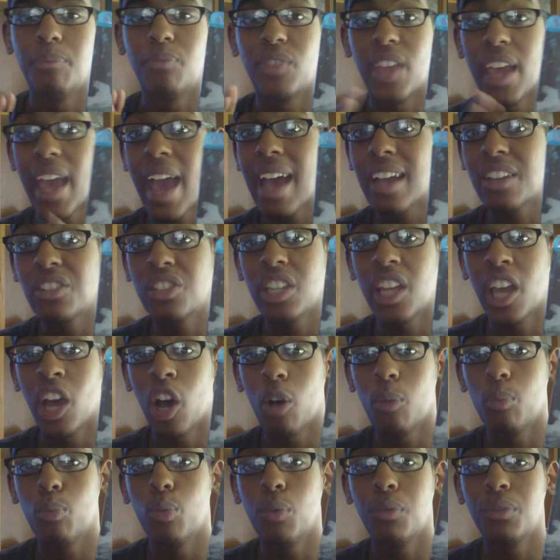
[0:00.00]
they actually
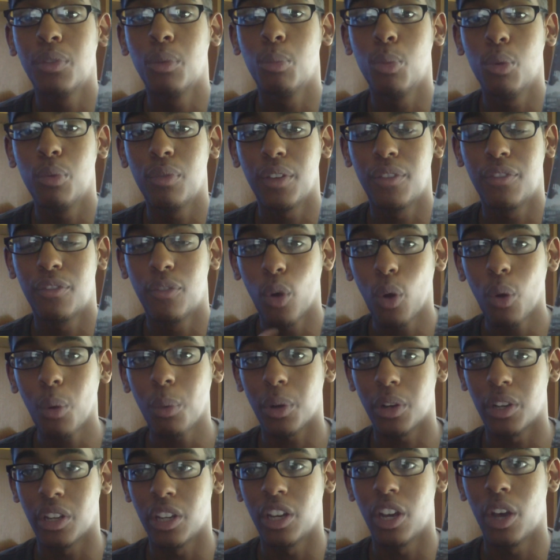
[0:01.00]
help move the movie
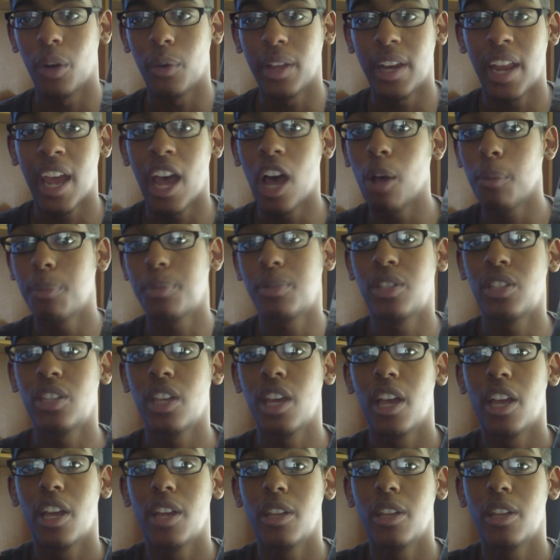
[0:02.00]
forward, you know, it helps